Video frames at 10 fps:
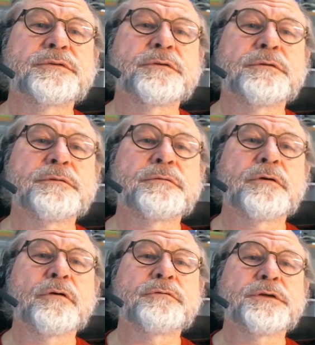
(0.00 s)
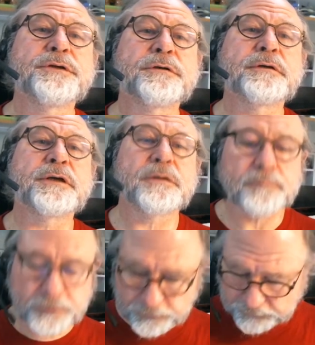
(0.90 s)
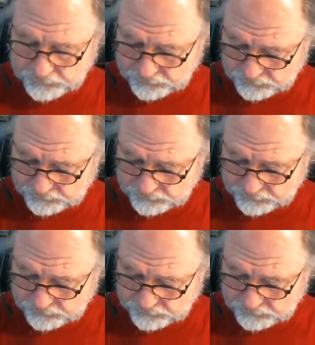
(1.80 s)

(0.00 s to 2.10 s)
So over here I can put in